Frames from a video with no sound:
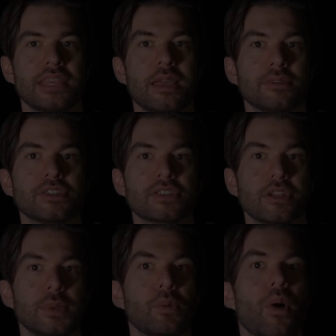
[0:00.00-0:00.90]
the image is going
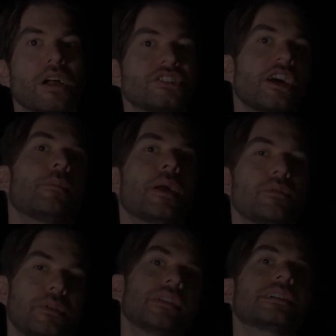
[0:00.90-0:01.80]
to be washed out by
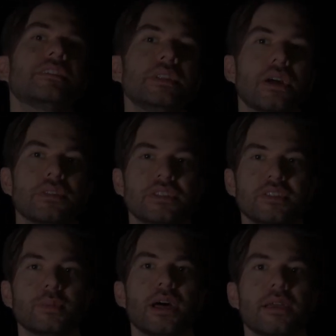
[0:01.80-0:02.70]
reflectivity on the
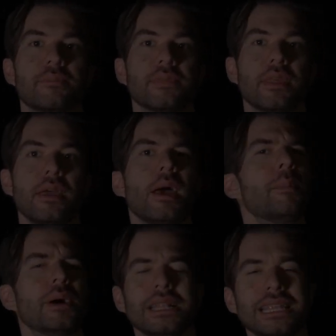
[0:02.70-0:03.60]
display.
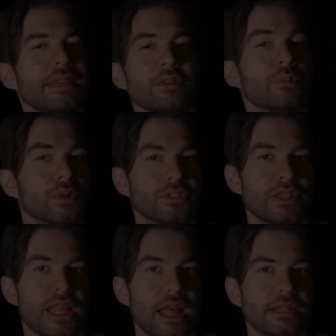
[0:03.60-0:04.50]
But even worse
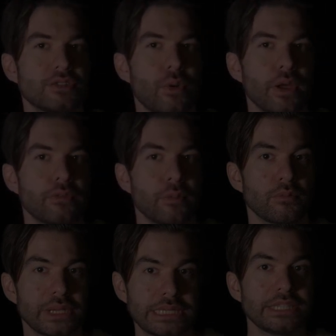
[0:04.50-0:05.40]
than that is going from
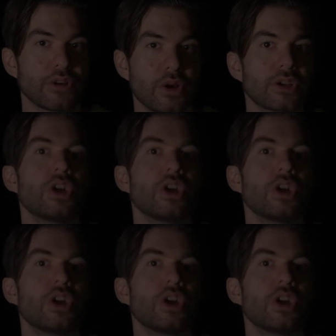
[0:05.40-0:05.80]
really dark